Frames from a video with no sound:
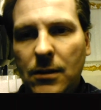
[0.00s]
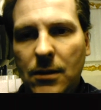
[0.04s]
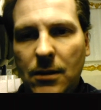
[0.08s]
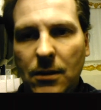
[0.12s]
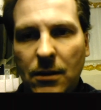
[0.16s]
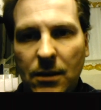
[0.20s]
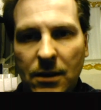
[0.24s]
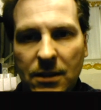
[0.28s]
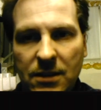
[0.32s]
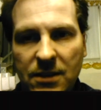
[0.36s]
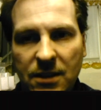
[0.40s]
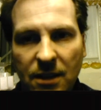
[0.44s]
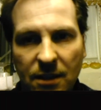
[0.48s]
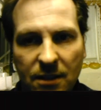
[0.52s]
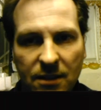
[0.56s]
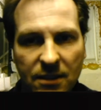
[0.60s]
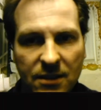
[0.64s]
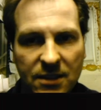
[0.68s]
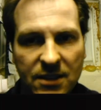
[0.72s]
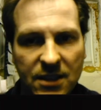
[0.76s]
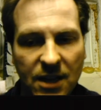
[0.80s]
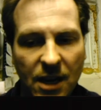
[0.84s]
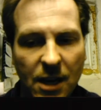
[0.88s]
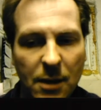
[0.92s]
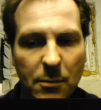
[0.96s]
Gonna set the
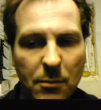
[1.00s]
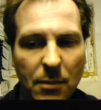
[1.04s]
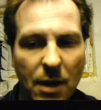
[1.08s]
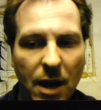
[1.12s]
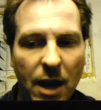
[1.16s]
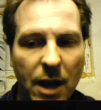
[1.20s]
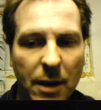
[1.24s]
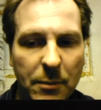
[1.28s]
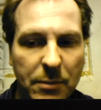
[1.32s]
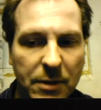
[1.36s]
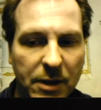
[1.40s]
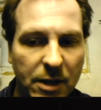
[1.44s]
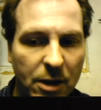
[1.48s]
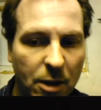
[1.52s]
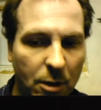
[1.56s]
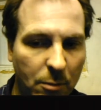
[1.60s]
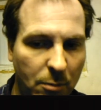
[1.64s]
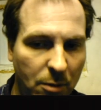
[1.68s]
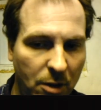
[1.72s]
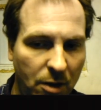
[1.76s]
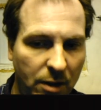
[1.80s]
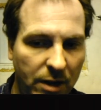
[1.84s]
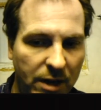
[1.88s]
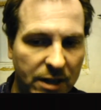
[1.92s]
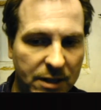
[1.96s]
same IP
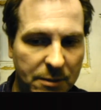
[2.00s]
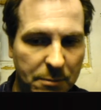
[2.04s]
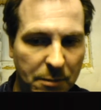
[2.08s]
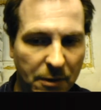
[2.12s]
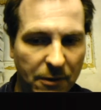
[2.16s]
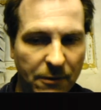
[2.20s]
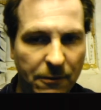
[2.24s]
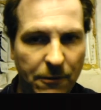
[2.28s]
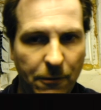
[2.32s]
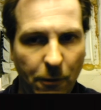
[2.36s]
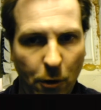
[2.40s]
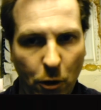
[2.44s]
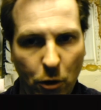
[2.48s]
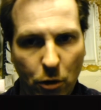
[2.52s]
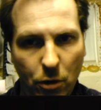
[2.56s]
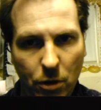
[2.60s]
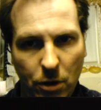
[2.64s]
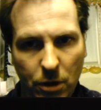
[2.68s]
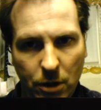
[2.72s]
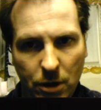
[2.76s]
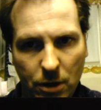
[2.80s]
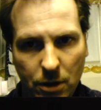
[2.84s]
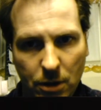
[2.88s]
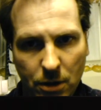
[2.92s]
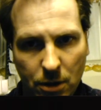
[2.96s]
number as
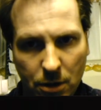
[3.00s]
before.